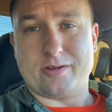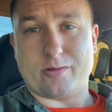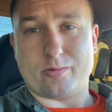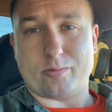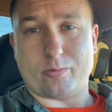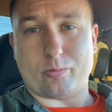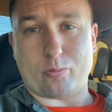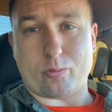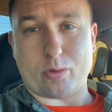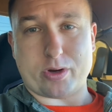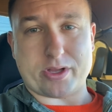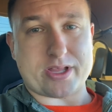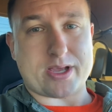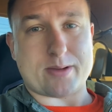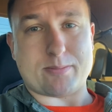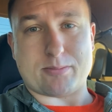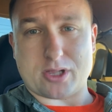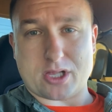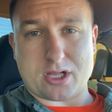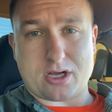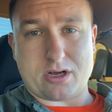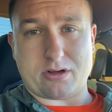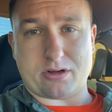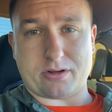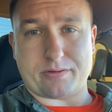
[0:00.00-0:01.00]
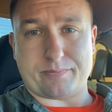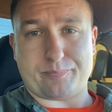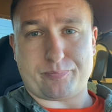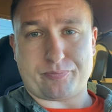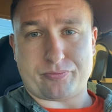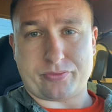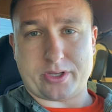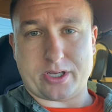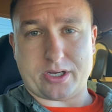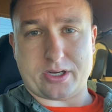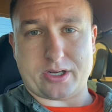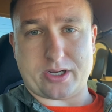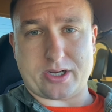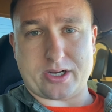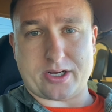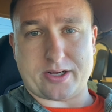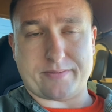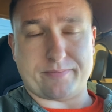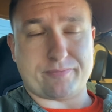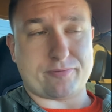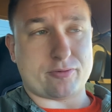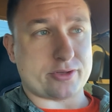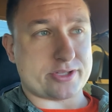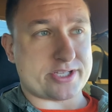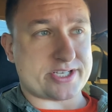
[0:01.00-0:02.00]
where they belong uh,
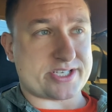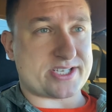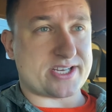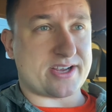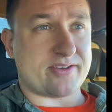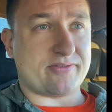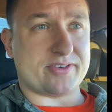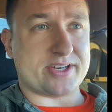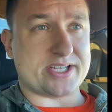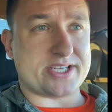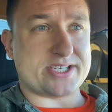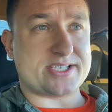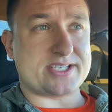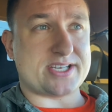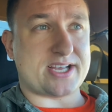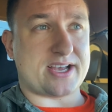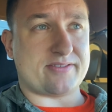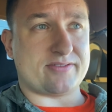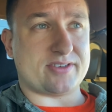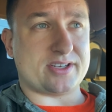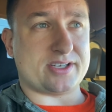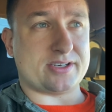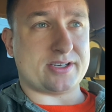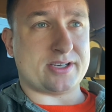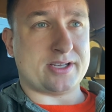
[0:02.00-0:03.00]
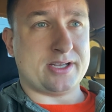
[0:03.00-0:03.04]
for the 77.